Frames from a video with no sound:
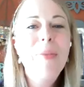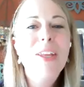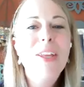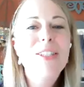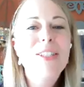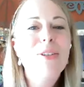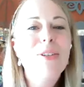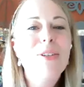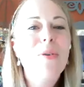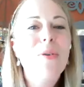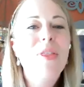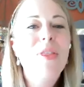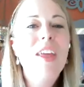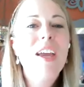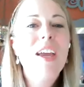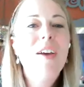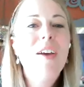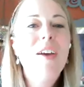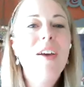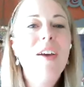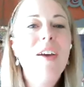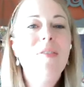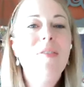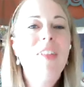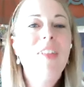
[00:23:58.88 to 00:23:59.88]
um, so
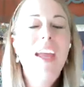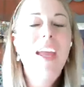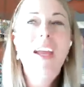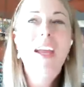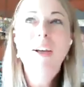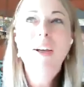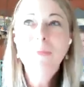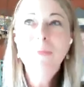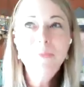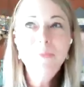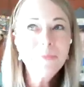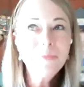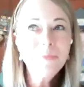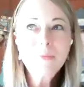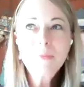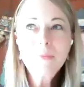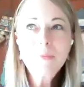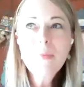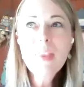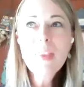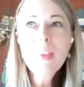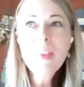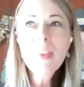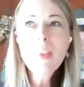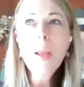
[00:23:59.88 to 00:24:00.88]
think of like
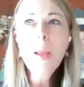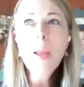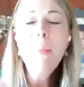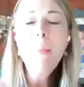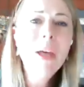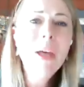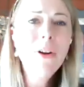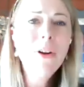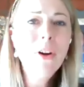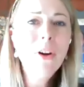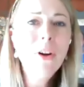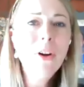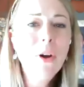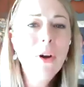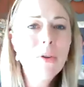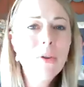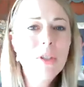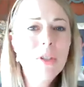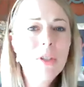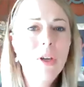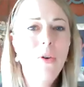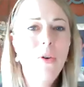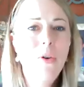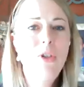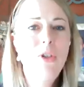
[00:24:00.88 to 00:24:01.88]
maybe better
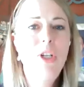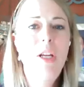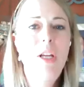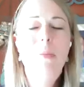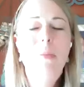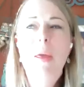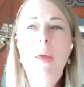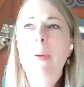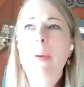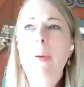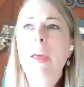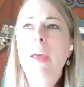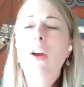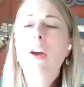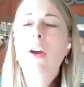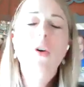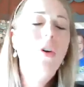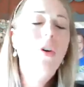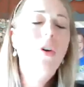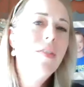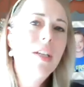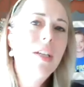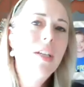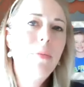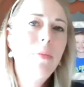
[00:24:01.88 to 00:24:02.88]
house coaching. Maybe I
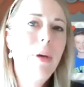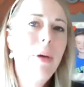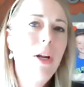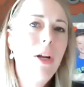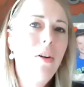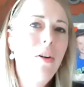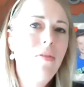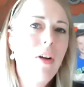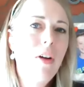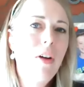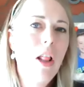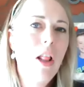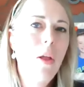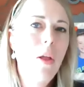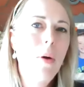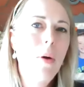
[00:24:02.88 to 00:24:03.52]
could have done better